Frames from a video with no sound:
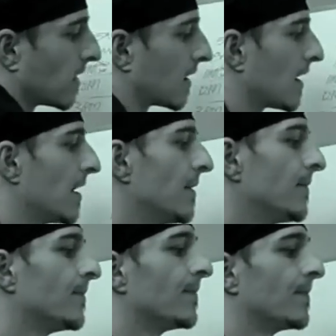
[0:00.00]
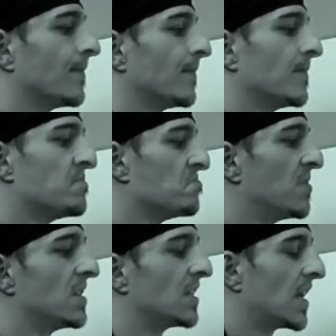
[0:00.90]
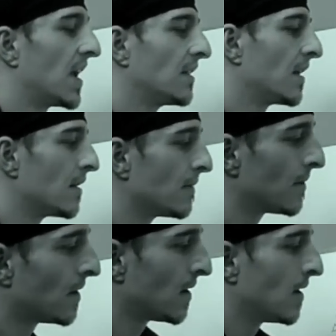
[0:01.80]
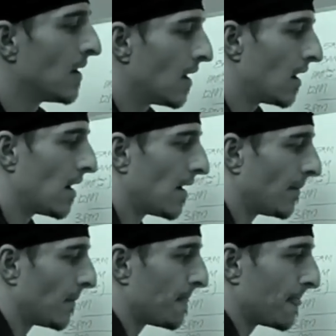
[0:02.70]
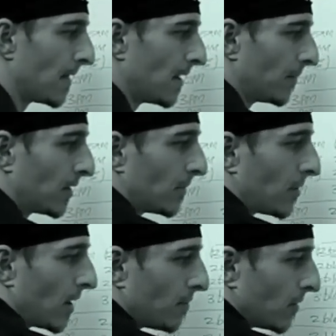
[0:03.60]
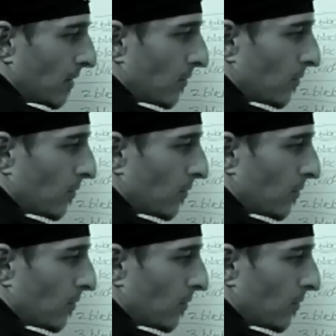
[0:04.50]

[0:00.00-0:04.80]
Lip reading: Okay, piece of cake there. And I'm gonna probably put